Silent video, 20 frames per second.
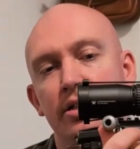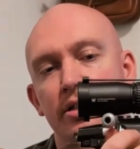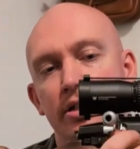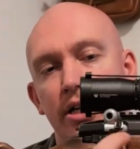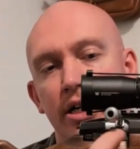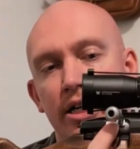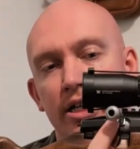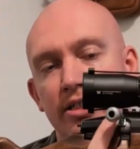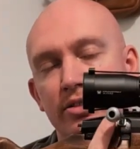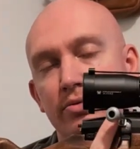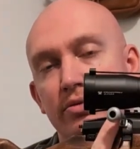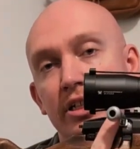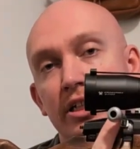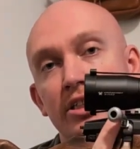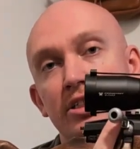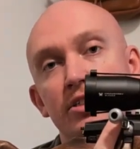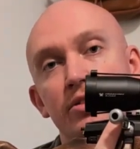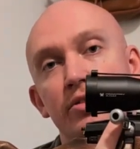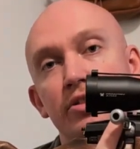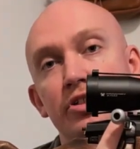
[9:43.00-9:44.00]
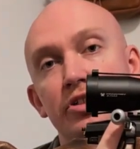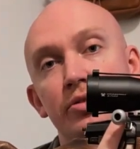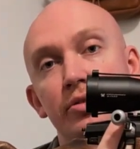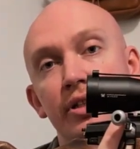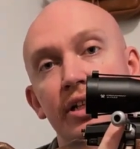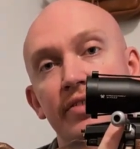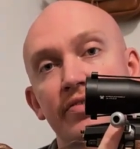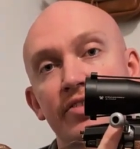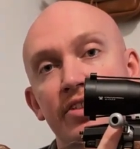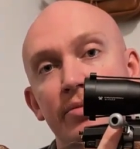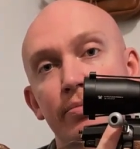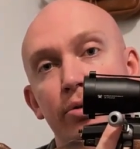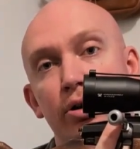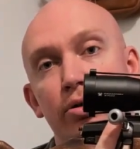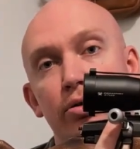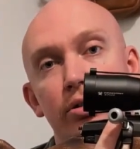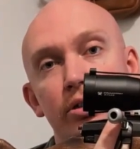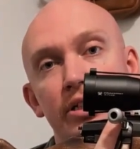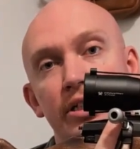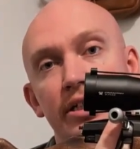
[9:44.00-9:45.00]
cocks as soon as you lift the
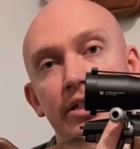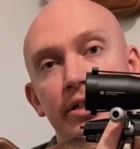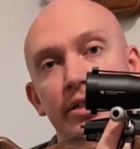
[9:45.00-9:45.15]
bolt.